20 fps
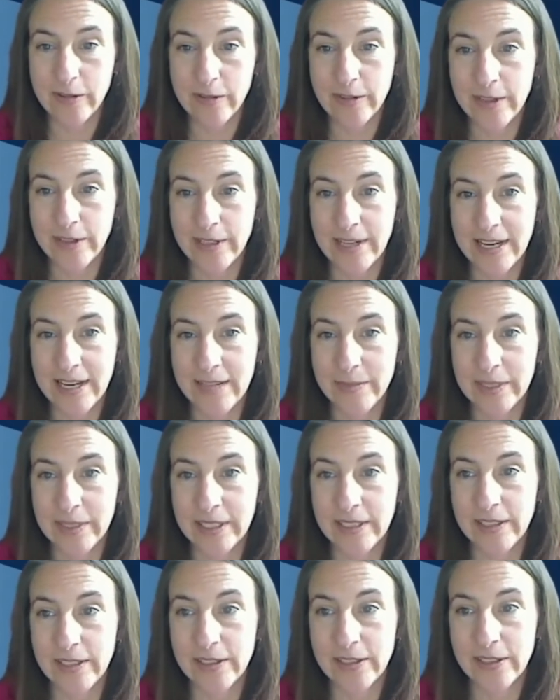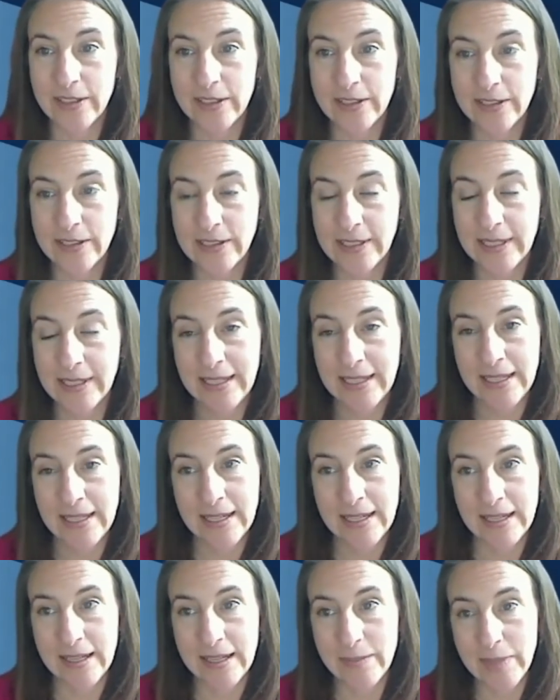of over 9 billion euros.
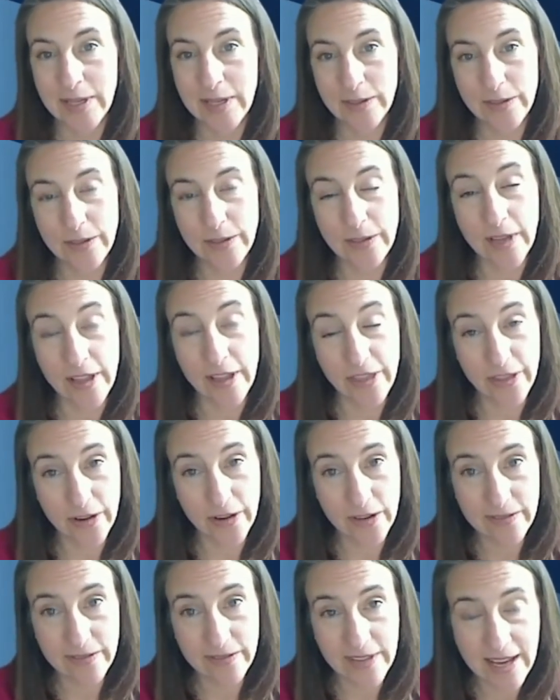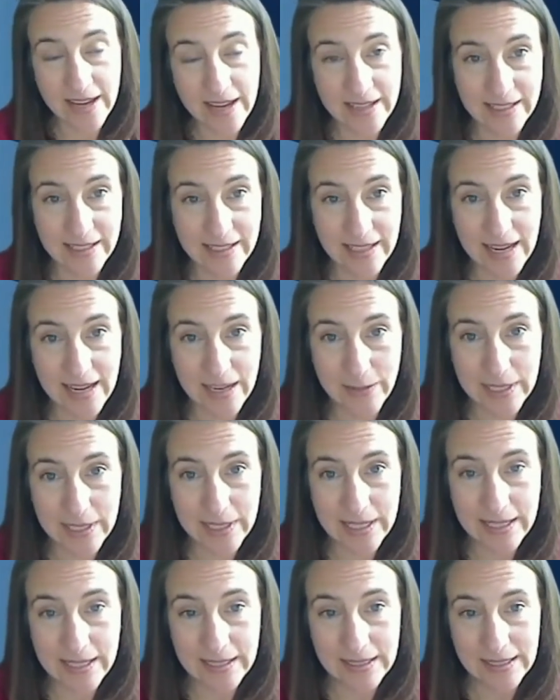About a third of that is in
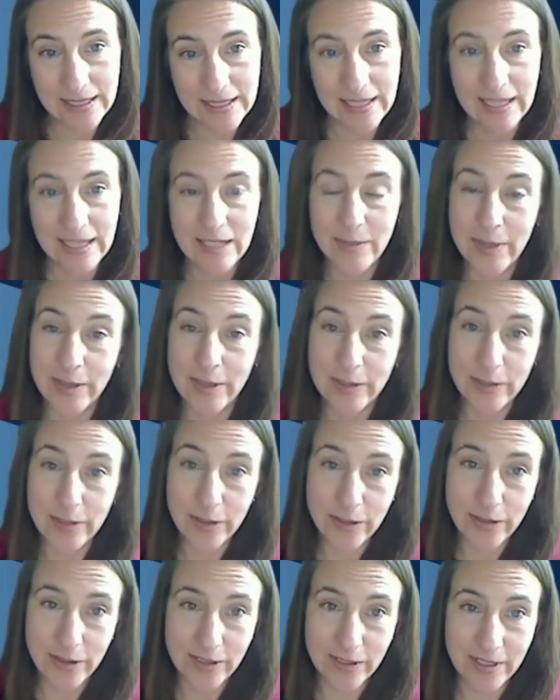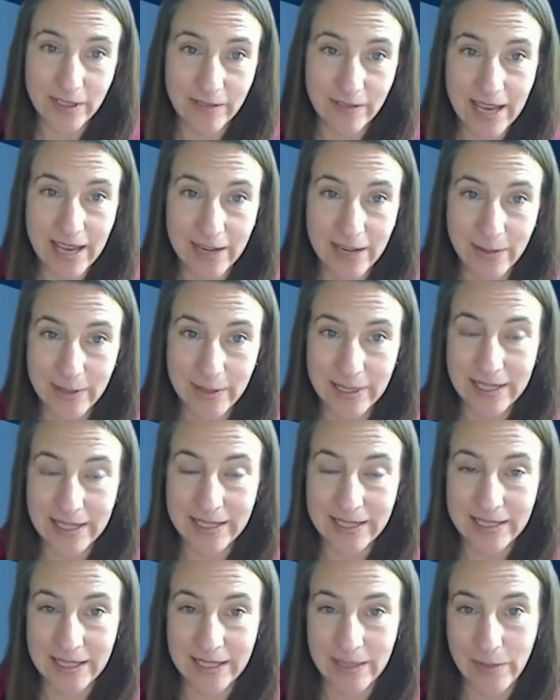equity, and about 2/3 of the equity
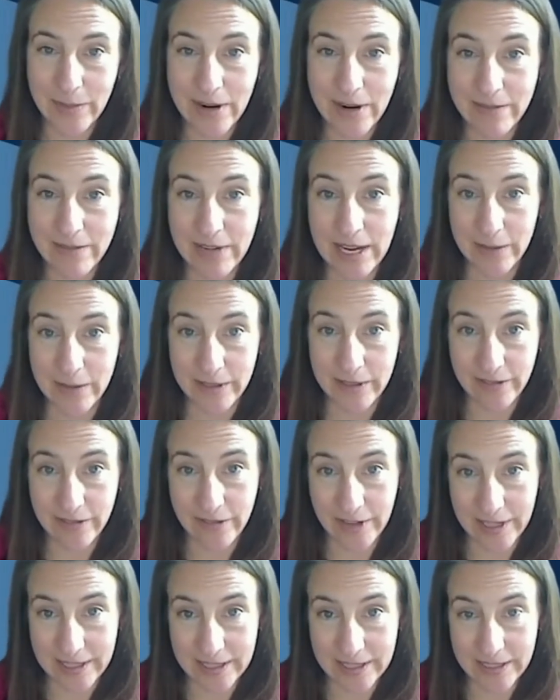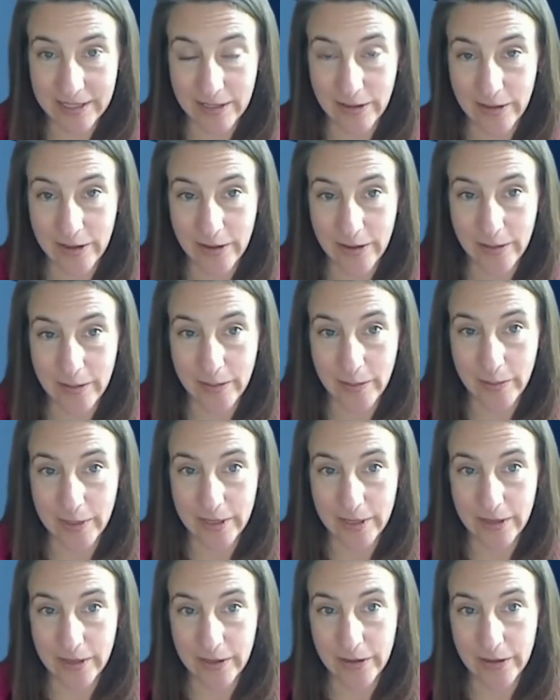is in private equity funds, although
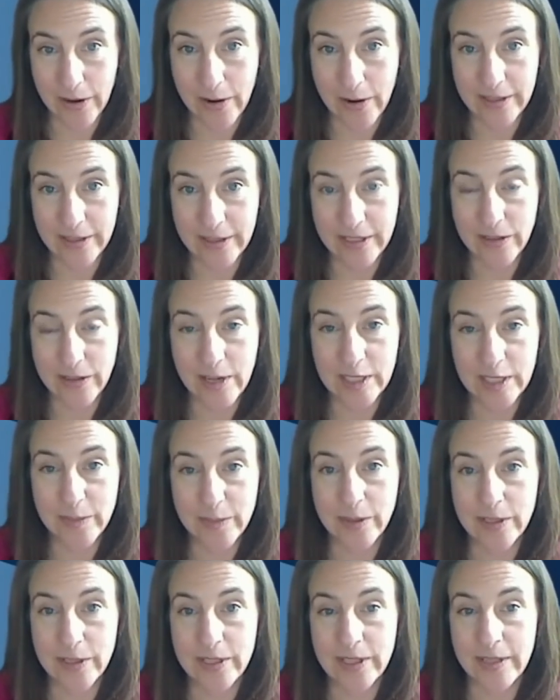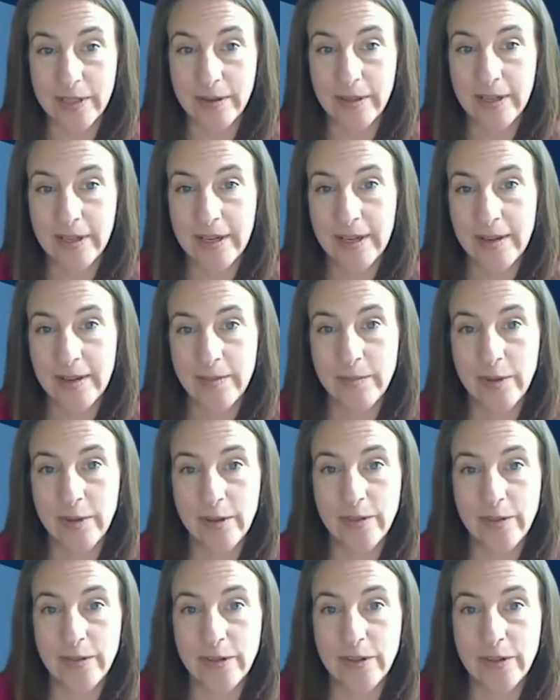we're growing the direct portion
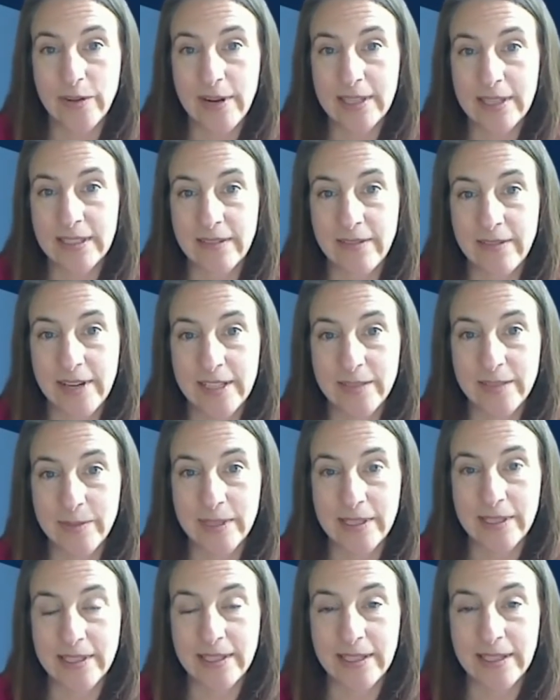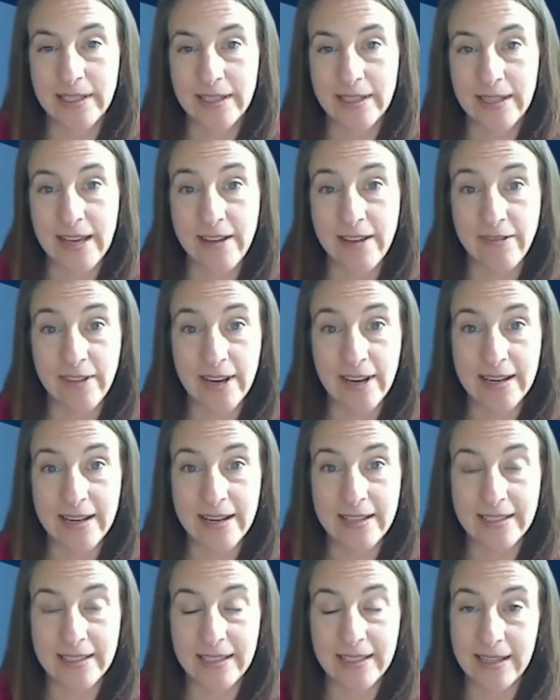both through direct investments in
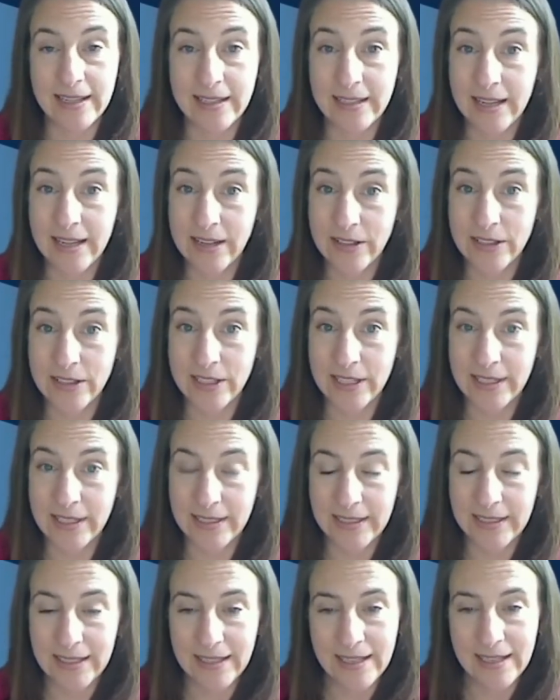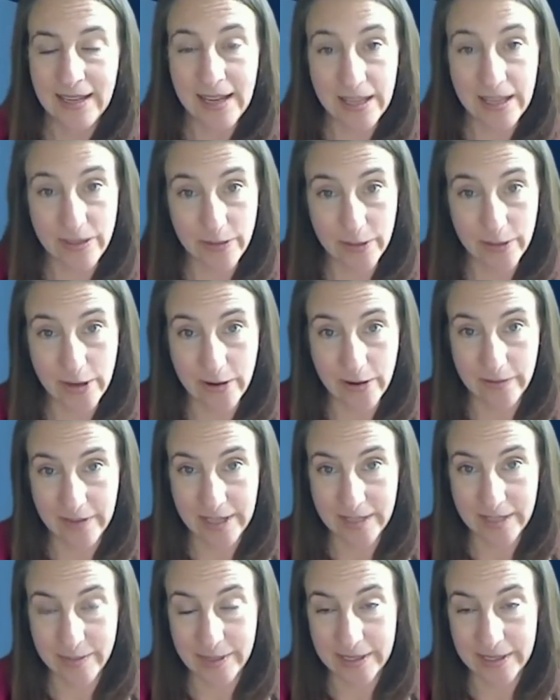FIs and energy, and through
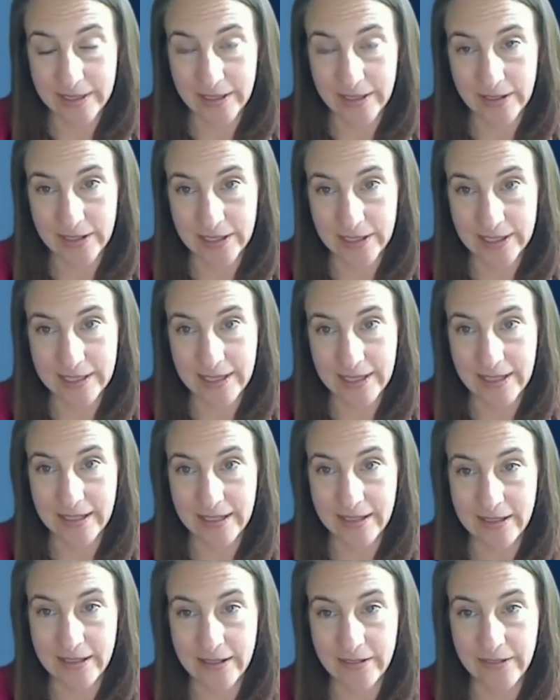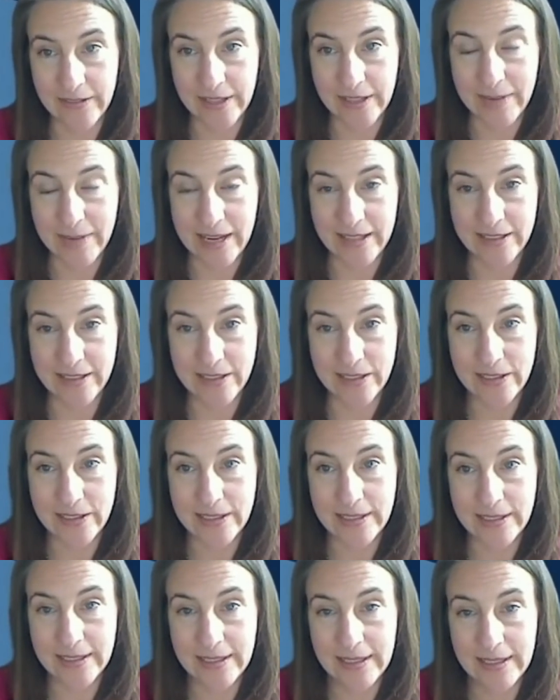co-investments alongside our fund
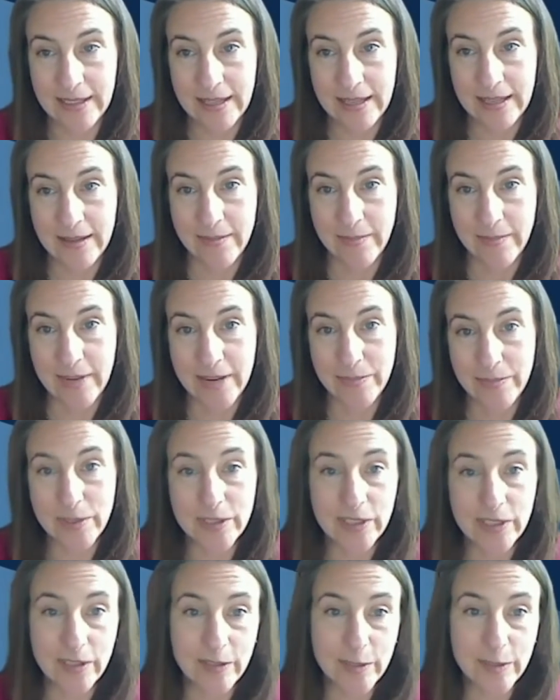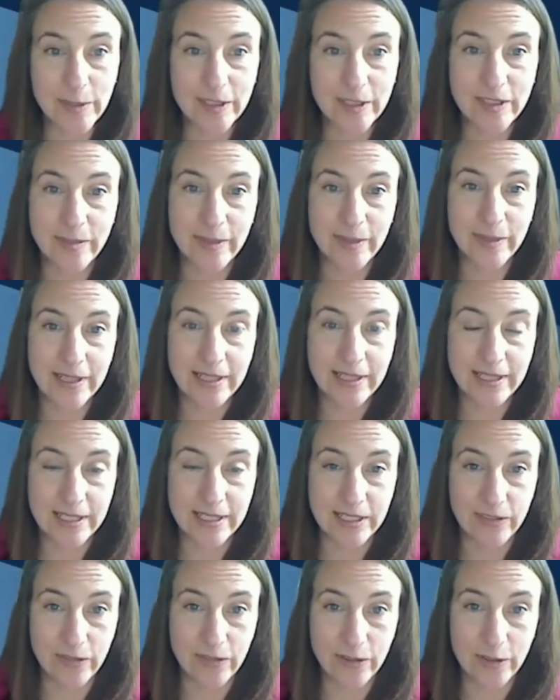managers. My personal responsibility
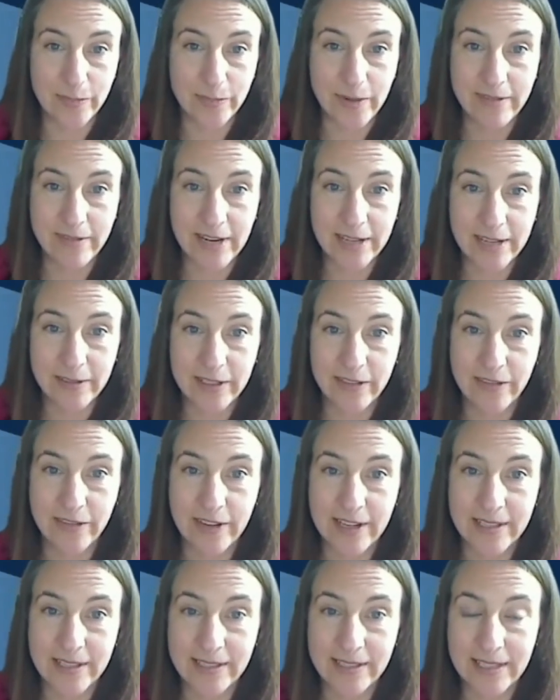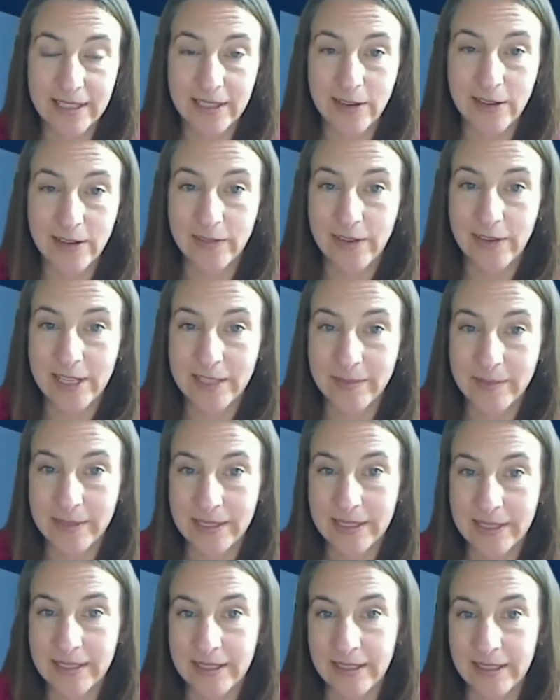is for private equity funds and
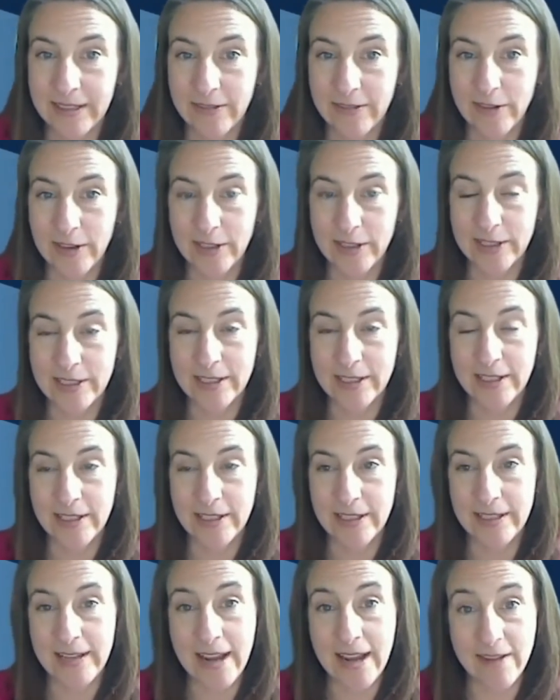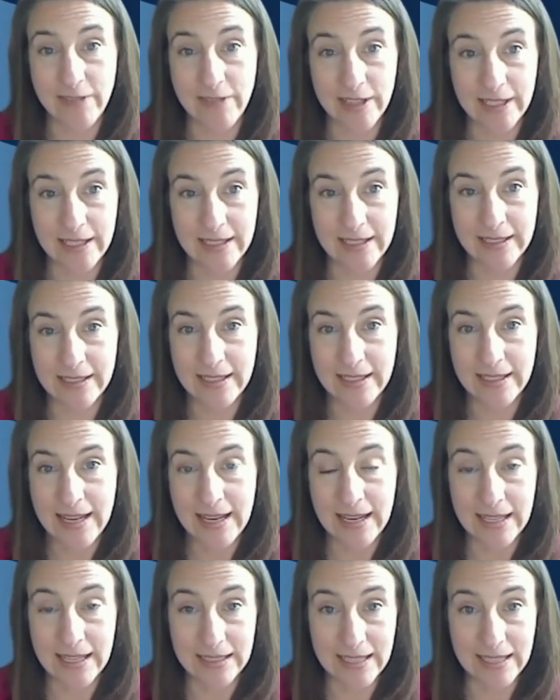co-investments focused on Africa
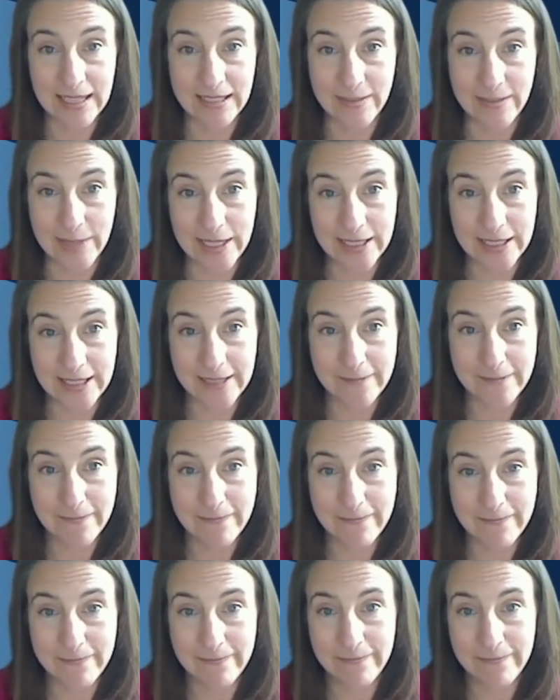and Latin America.